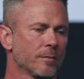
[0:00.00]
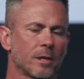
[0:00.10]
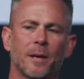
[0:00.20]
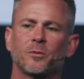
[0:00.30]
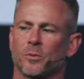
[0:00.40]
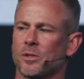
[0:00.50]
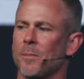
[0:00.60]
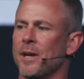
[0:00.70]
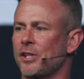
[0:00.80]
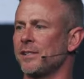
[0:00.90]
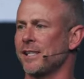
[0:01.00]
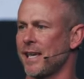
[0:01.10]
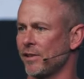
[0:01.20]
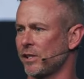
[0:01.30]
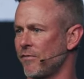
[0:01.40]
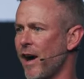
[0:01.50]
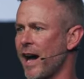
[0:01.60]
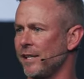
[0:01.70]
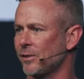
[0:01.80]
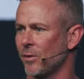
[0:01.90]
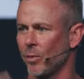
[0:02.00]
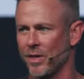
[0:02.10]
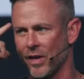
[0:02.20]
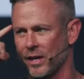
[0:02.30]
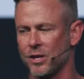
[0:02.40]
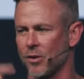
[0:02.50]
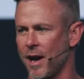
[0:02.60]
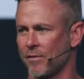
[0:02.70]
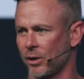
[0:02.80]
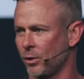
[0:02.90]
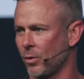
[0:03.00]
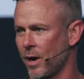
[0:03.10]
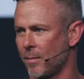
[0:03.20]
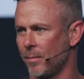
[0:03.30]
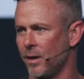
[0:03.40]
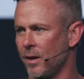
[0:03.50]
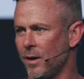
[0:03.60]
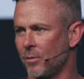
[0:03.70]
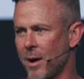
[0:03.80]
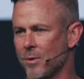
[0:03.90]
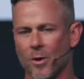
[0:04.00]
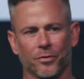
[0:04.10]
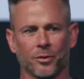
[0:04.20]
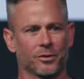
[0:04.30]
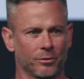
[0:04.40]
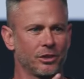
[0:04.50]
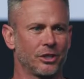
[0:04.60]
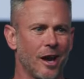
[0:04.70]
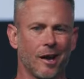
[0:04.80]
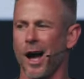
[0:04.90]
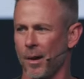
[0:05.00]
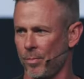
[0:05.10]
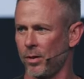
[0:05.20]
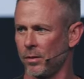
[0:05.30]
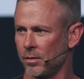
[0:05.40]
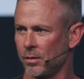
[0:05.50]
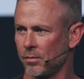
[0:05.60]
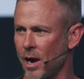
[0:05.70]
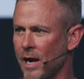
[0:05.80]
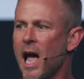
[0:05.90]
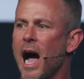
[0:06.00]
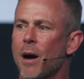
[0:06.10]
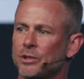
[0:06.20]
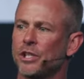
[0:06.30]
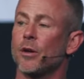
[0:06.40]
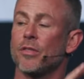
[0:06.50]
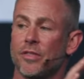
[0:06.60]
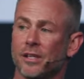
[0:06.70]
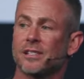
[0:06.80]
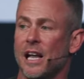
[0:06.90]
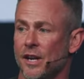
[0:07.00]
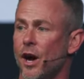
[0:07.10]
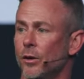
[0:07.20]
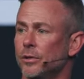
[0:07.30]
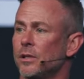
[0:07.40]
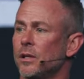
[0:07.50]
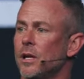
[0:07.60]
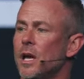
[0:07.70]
when somebody tries to give us advice, we think, you don't have a clue what I'm going through, so shut up, right? I want you to know this guy knows.